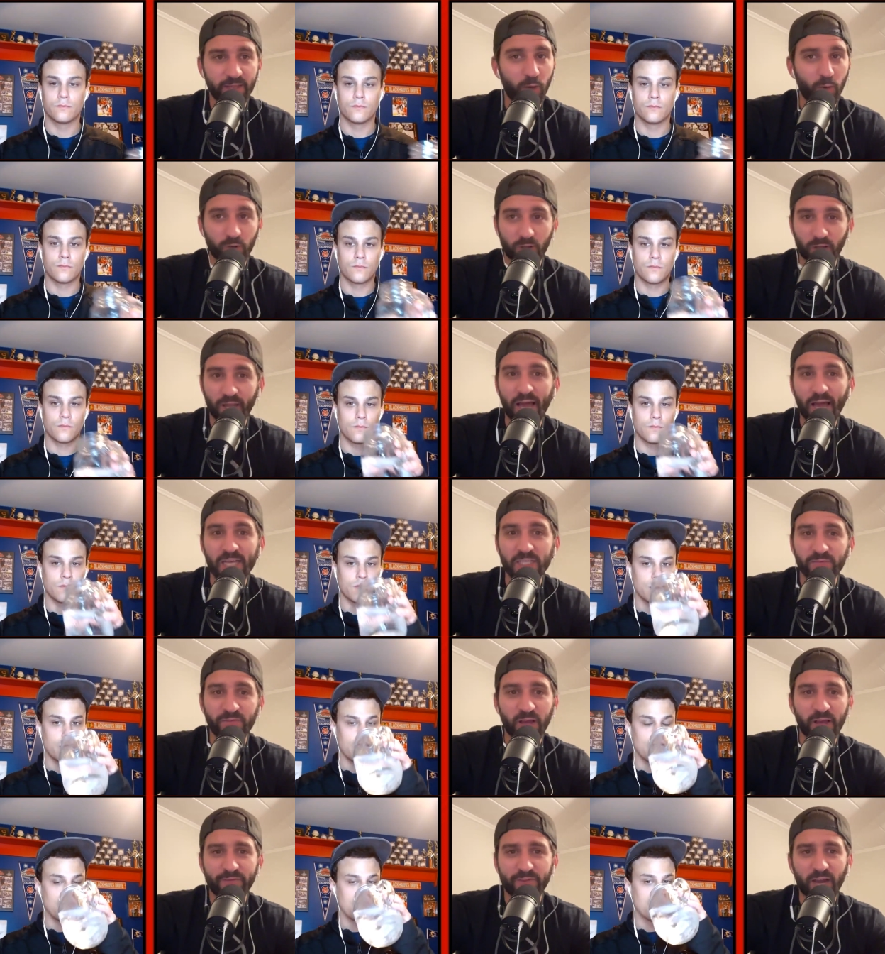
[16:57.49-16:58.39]
Speaker 1: They were the last
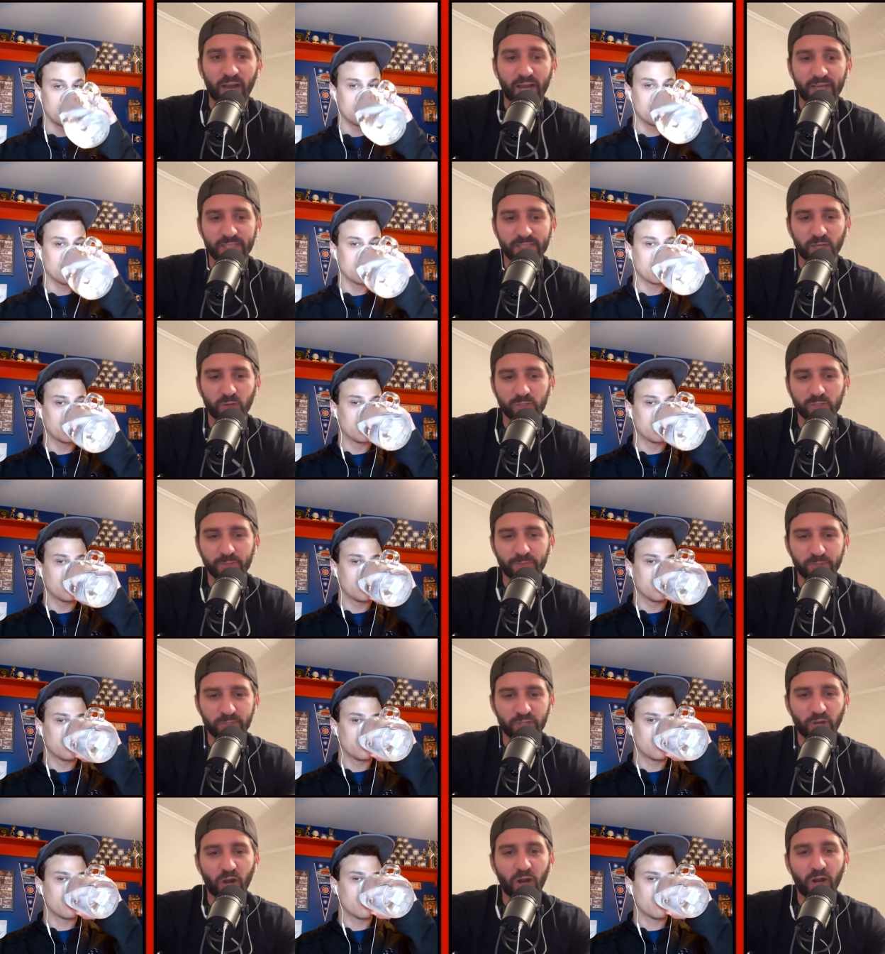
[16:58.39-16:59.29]
five guys, and it was
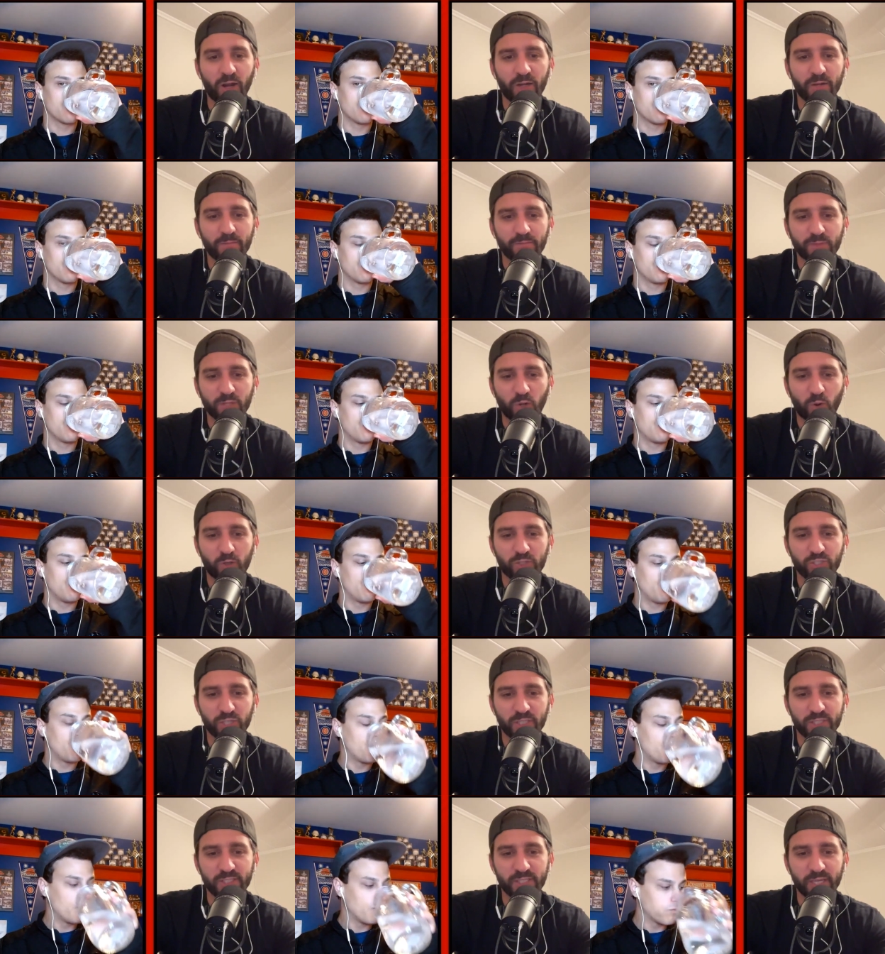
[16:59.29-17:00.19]
Bedard,
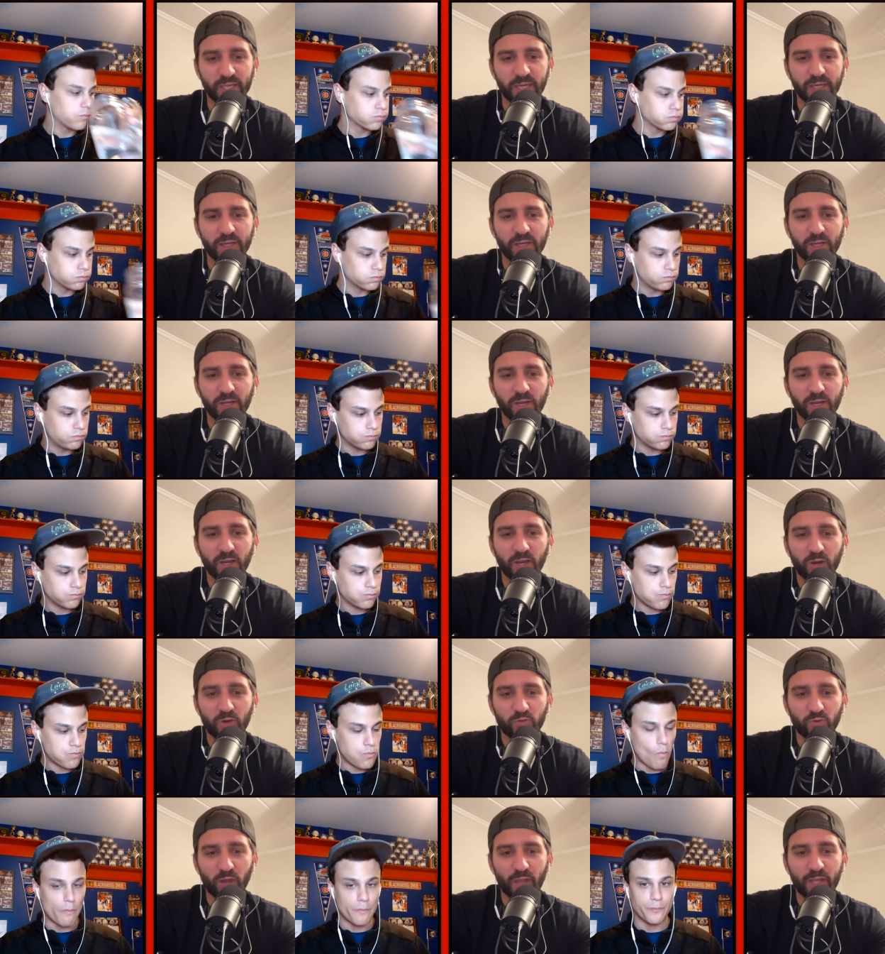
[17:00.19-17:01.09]
Korchinski,
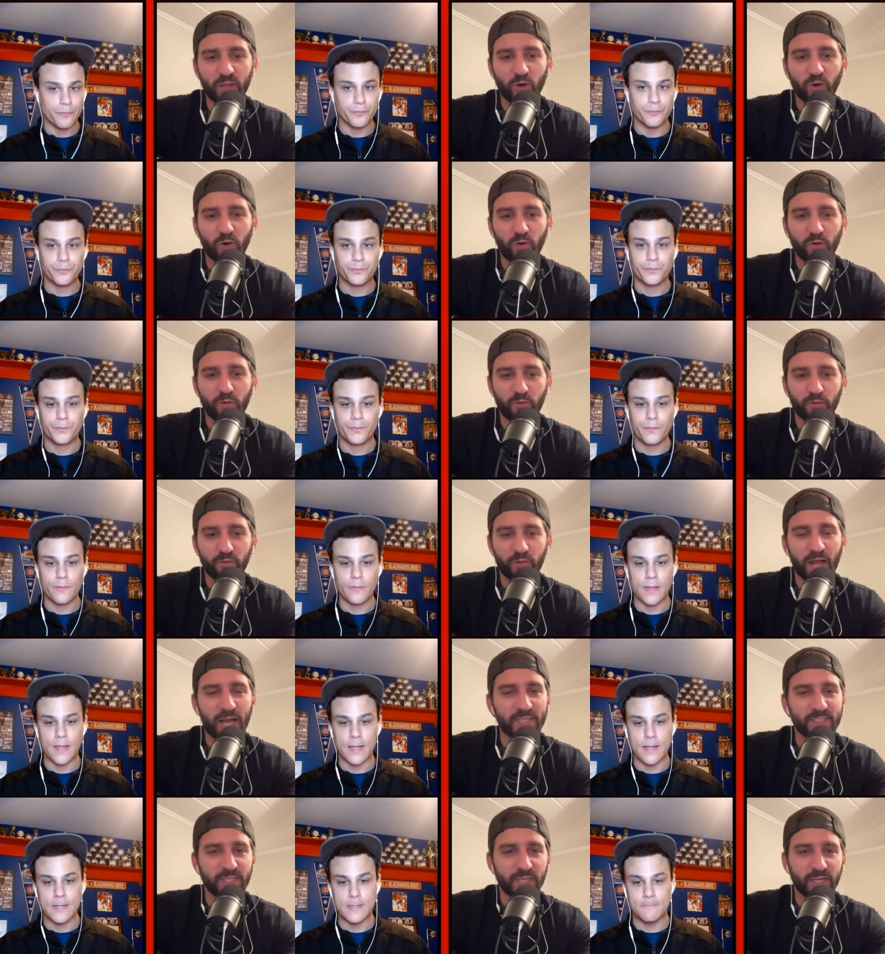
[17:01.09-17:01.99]
Reichel,
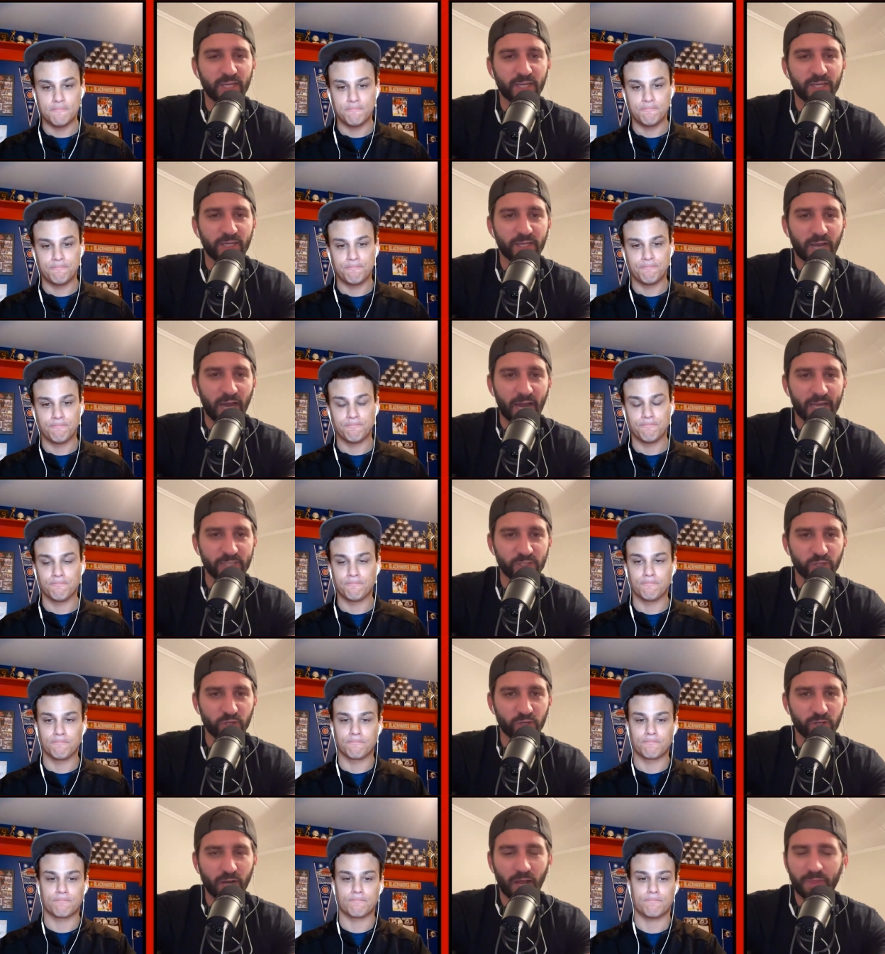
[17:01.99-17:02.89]
Vlasic,
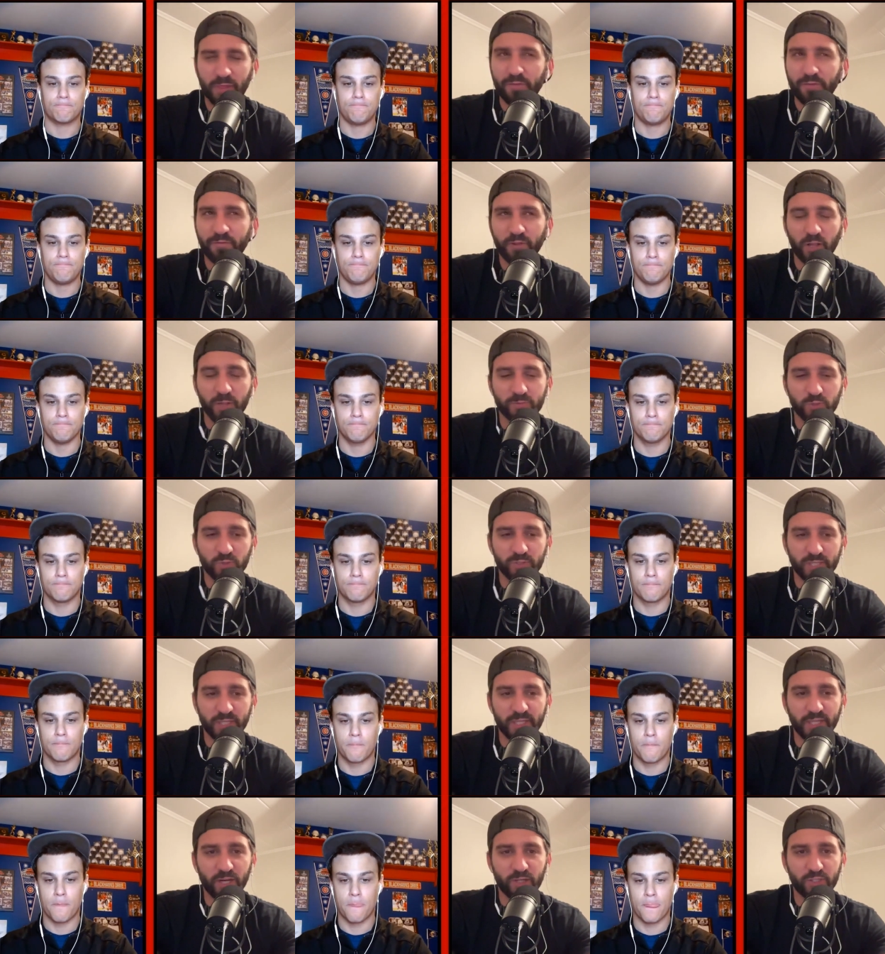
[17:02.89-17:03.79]
Kaiser. I think Phillips was
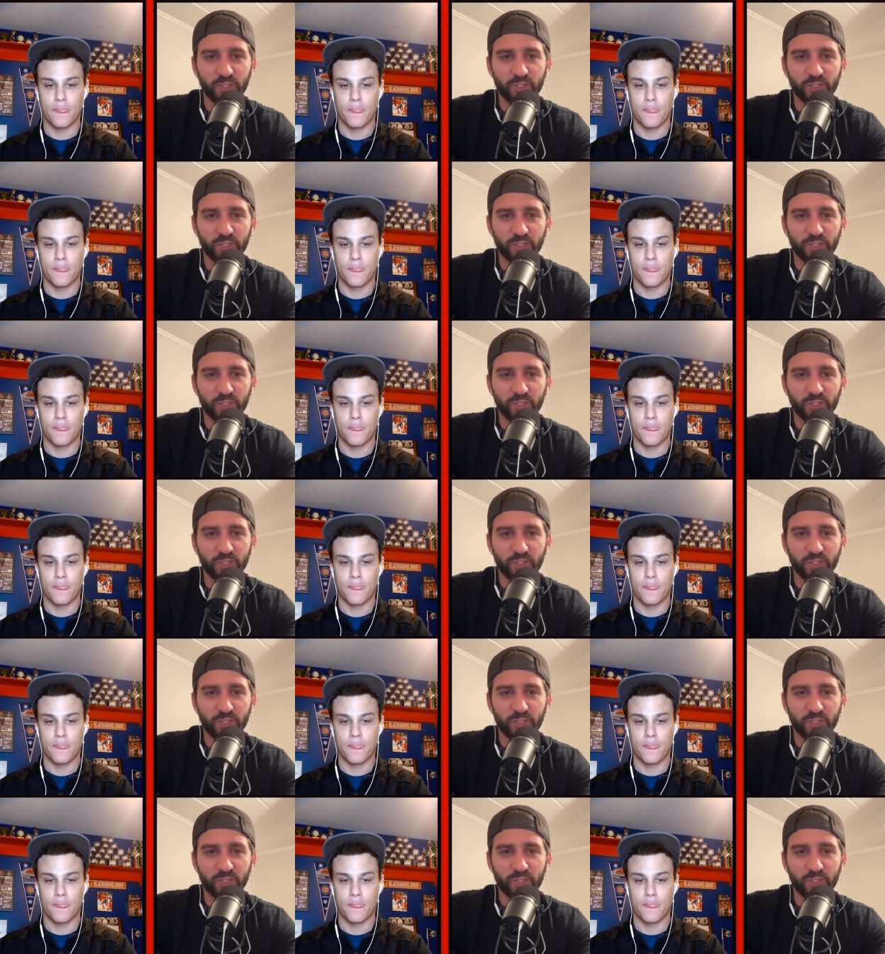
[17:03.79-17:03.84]
in there